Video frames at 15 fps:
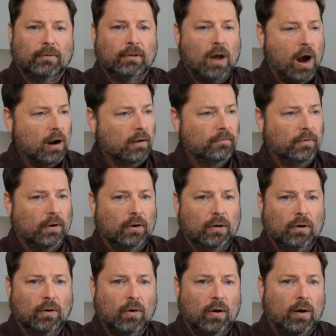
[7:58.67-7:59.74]
photographer,
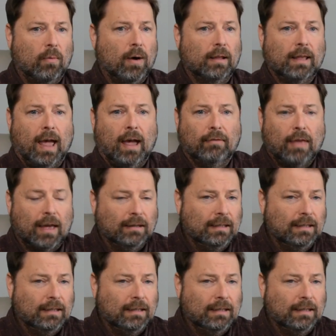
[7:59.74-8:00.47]
you're going to want to have that